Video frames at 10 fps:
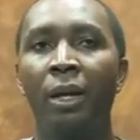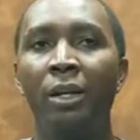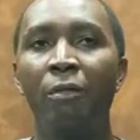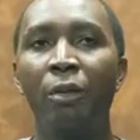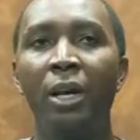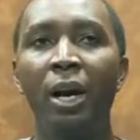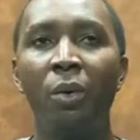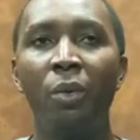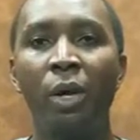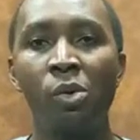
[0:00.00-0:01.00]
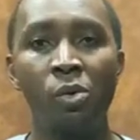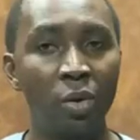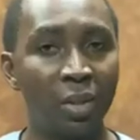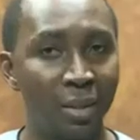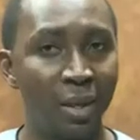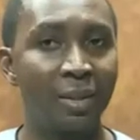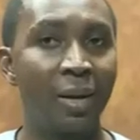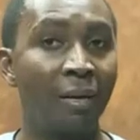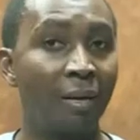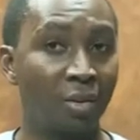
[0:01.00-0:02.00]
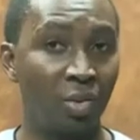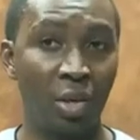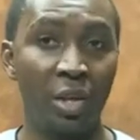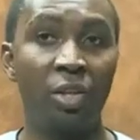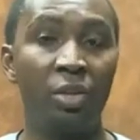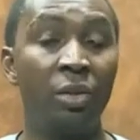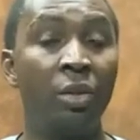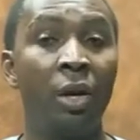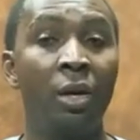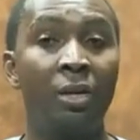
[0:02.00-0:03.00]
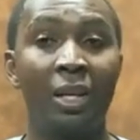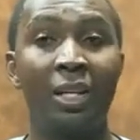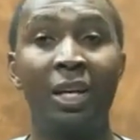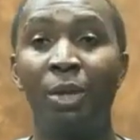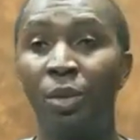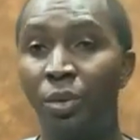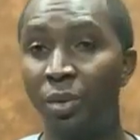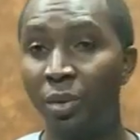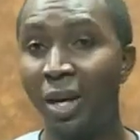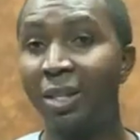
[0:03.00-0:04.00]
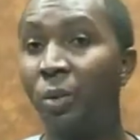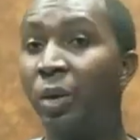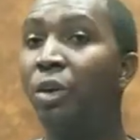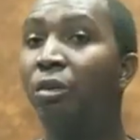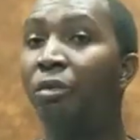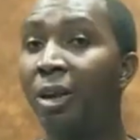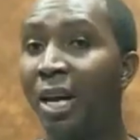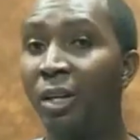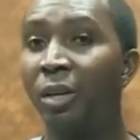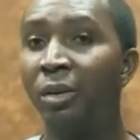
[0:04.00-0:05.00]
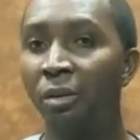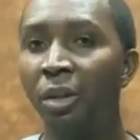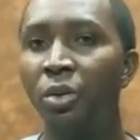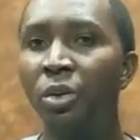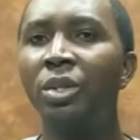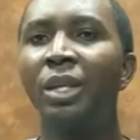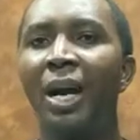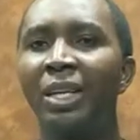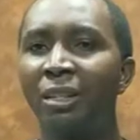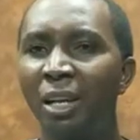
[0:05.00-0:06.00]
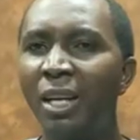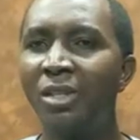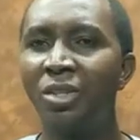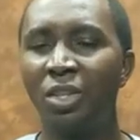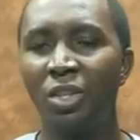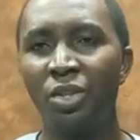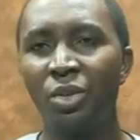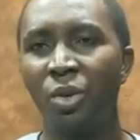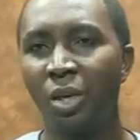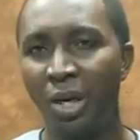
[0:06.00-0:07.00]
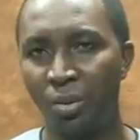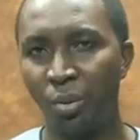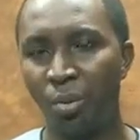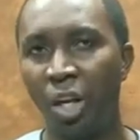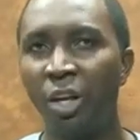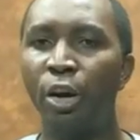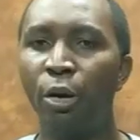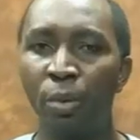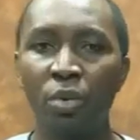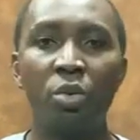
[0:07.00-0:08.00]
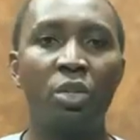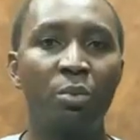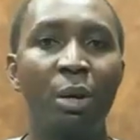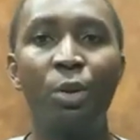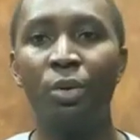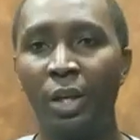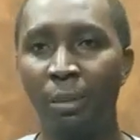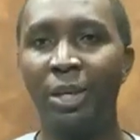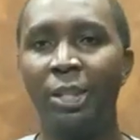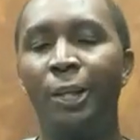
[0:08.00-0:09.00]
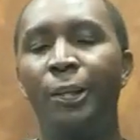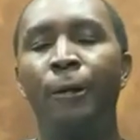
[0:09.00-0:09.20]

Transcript: And therefore now we are going to discuss another strategy that can be used as a way of using active learning strategies in your own classroom and helping your students be able to learn better.